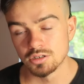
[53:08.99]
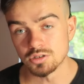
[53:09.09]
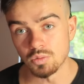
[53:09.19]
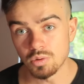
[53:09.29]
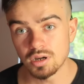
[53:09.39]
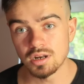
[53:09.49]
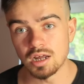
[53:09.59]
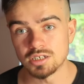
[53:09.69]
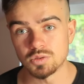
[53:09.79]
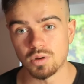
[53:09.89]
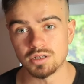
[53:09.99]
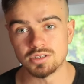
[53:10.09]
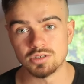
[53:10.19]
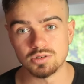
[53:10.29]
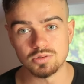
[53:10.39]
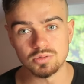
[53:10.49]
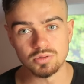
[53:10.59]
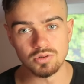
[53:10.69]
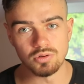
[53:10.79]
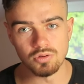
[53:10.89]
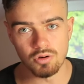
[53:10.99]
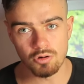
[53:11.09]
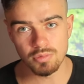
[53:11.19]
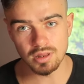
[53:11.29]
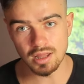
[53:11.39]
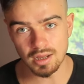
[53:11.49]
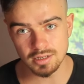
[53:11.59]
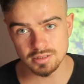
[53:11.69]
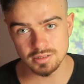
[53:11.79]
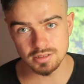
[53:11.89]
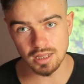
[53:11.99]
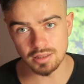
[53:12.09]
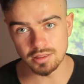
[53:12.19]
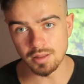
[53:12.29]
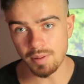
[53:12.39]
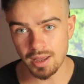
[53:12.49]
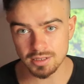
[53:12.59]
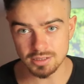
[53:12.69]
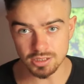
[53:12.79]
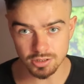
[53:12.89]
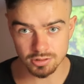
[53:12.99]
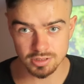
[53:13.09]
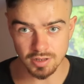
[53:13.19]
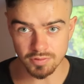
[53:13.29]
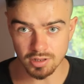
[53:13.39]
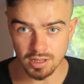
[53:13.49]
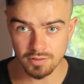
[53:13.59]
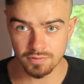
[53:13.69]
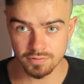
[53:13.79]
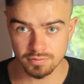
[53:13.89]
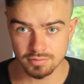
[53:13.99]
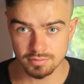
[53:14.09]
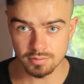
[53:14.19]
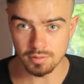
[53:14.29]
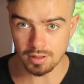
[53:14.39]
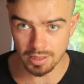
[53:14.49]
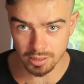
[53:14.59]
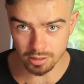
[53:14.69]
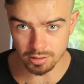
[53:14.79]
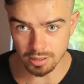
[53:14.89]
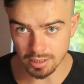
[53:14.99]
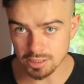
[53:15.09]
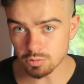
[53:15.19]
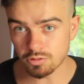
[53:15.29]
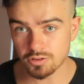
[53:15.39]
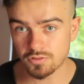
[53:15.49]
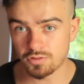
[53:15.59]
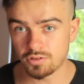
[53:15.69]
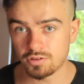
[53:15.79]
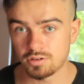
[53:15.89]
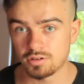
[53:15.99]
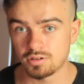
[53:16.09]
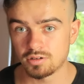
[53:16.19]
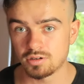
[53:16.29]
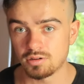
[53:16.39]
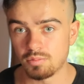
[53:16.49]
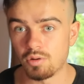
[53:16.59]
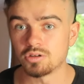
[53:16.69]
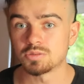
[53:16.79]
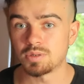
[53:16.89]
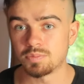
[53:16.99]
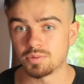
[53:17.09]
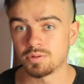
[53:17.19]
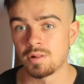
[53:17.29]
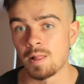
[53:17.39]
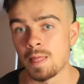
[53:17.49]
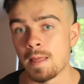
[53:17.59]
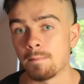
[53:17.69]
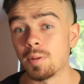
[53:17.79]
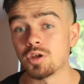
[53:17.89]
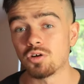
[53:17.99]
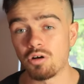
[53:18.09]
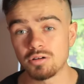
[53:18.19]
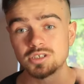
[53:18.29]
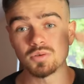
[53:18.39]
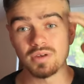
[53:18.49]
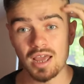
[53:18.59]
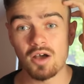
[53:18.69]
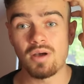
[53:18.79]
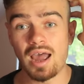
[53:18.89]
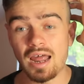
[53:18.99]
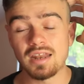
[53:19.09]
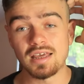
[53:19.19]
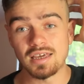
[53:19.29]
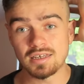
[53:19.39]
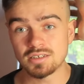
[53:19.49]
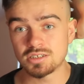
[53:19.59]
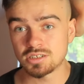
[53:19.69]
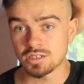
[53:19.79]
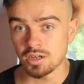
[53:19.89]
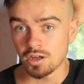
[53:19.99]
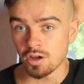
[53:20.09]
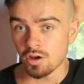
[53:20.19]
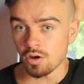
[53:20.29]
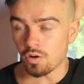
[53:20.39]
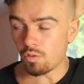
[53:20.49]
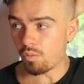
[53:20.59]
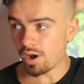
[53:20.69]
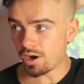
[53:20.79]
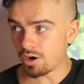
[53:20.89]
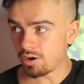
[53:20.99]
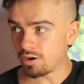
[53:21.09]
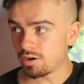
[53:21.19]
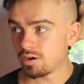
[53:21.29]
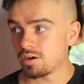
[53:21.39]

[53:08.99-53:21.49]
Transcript: So, one, I just want to normalize that the past years of your life, it, it gets worse for most people. But you're also now at an age where